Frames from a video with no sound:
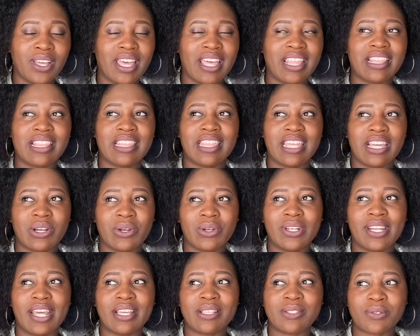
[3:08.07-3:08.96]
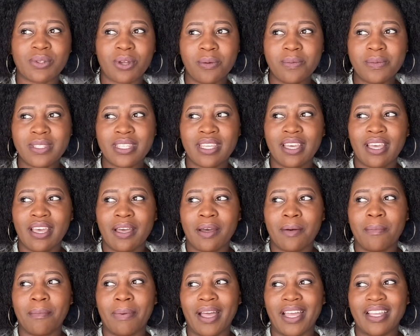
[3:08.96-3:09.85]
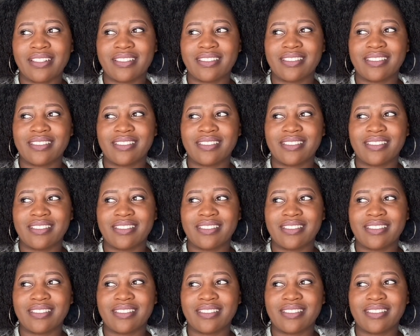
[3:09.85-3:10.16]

and thank God I stopped. But